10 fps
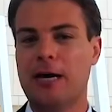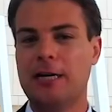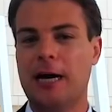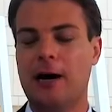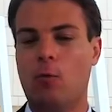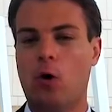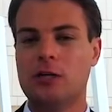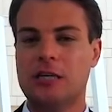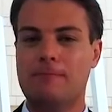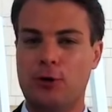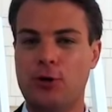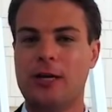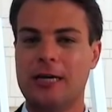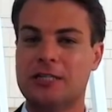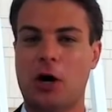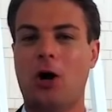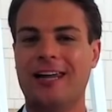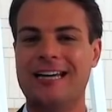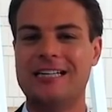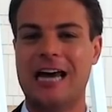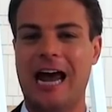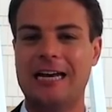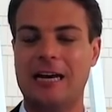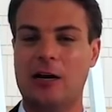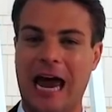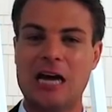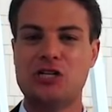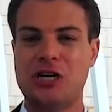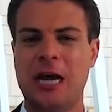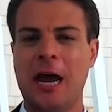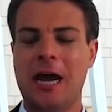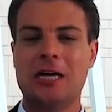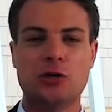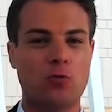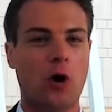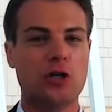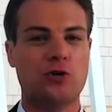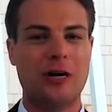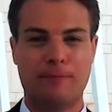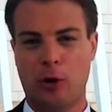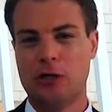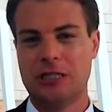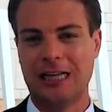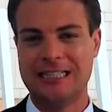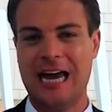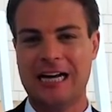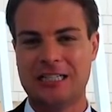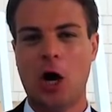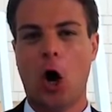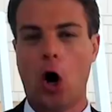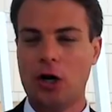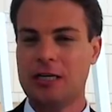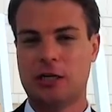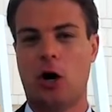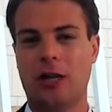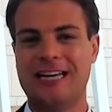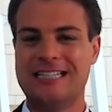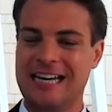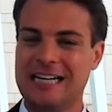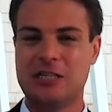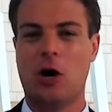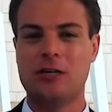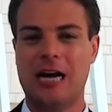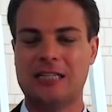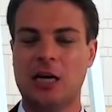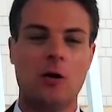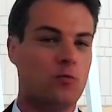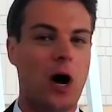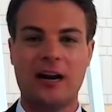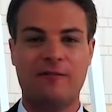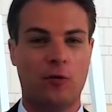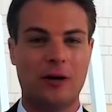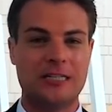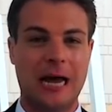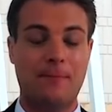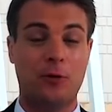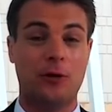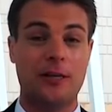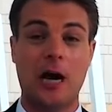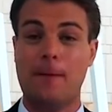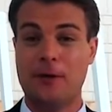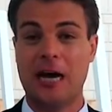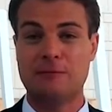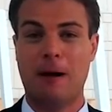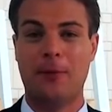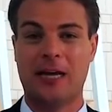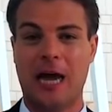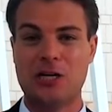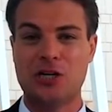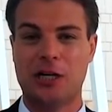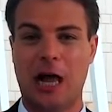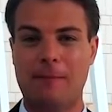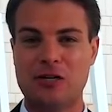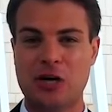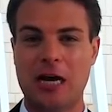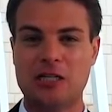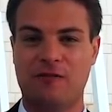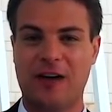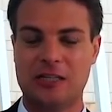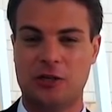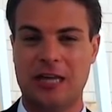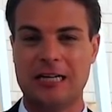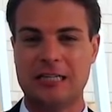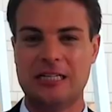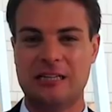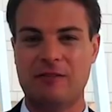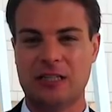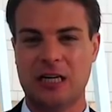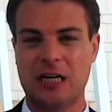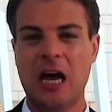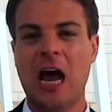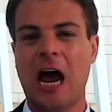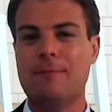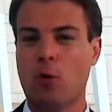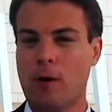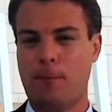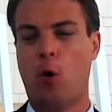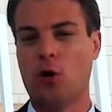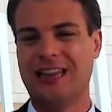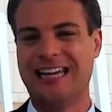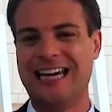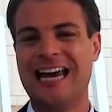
Peter was impugning his colleagues and engaging in derogatory and personal attacks on his colleagues in his conduct, writing, for example, the IPA's publication, Climate Change, the Facts 2017, and more importantly,